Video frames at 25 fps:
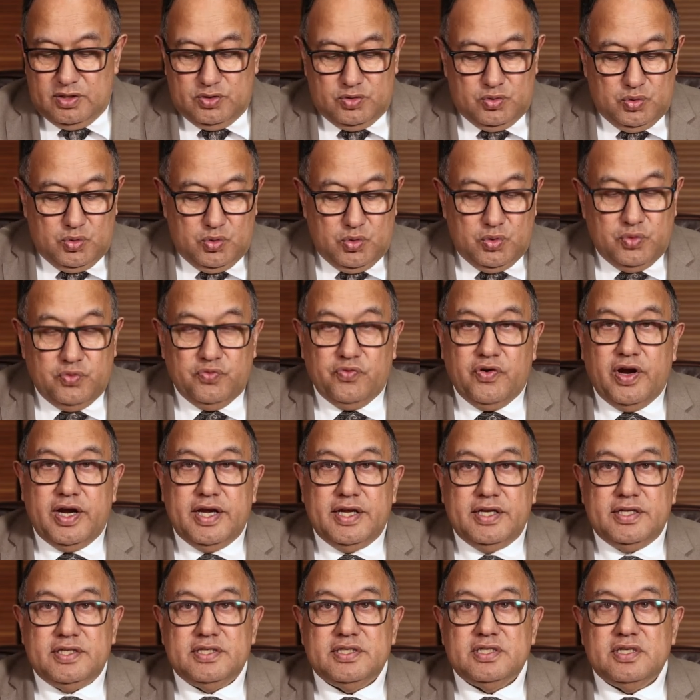Dawn
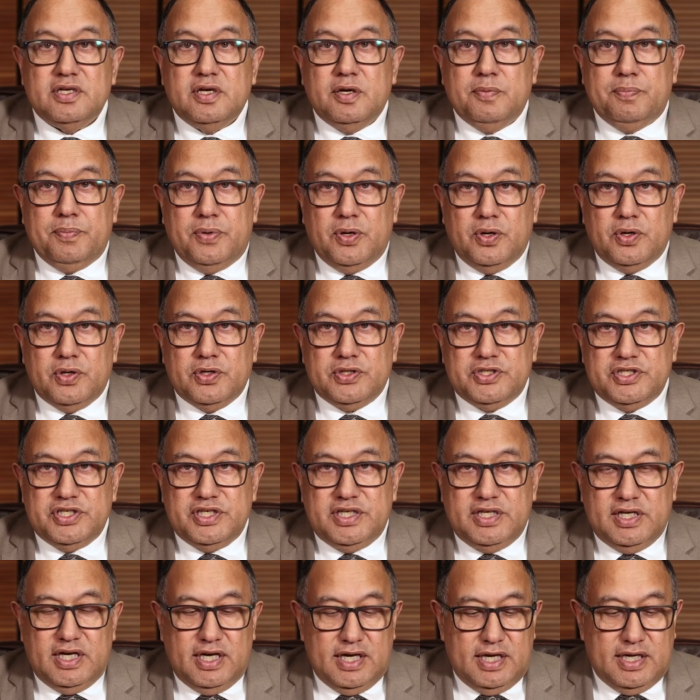Raids
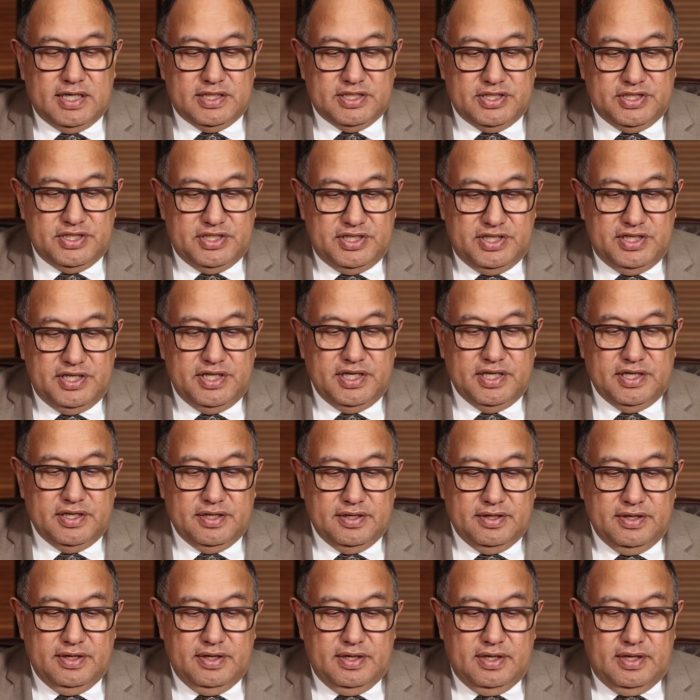apology last year.